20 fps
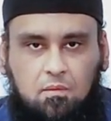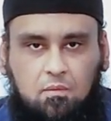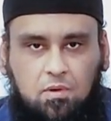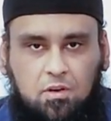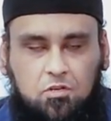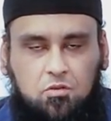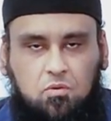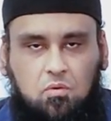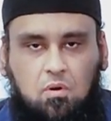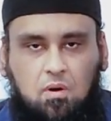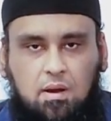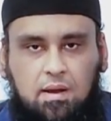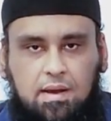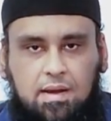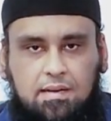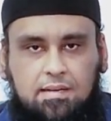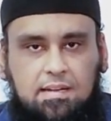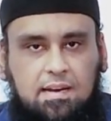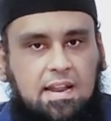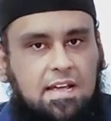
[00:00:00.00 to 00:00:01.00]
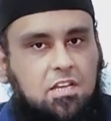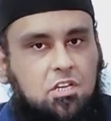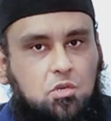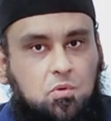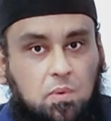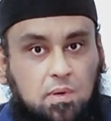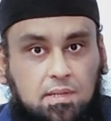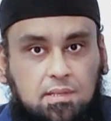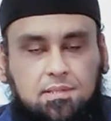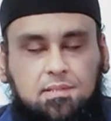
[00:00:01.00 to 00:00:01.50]
what you call
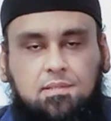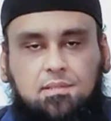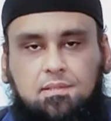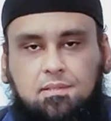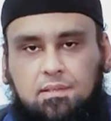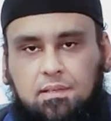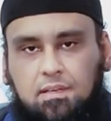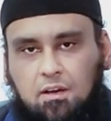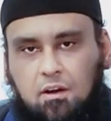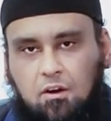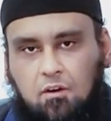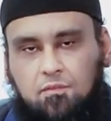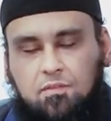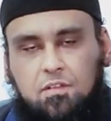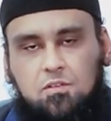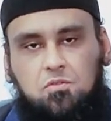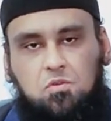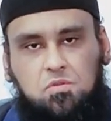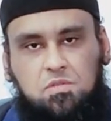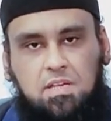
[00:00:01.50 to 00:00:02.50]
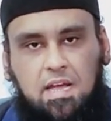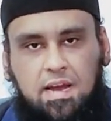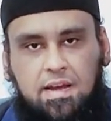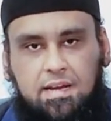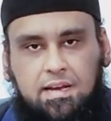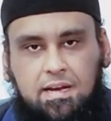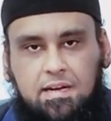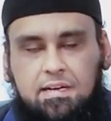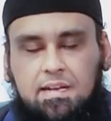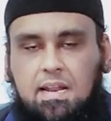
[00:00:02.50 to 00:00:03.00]
intellectuals of the
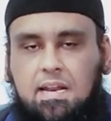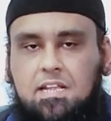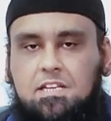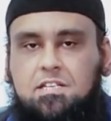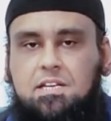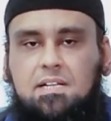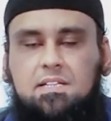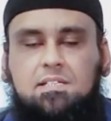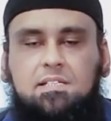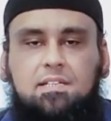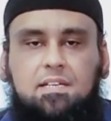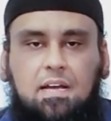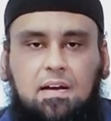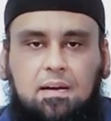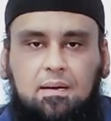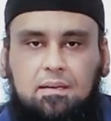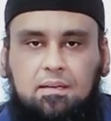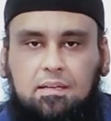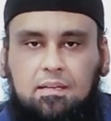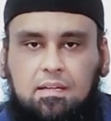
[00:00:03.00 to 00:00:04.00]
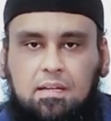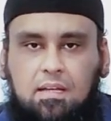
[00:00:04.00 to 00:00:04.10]
society, intelligentsia,